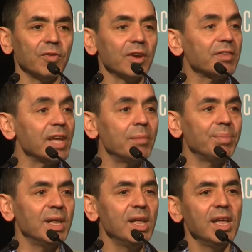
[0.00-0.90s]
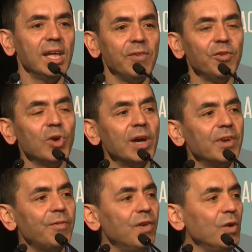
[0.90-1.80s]
For example, if you have
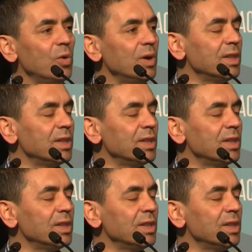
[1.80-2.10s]
a flu,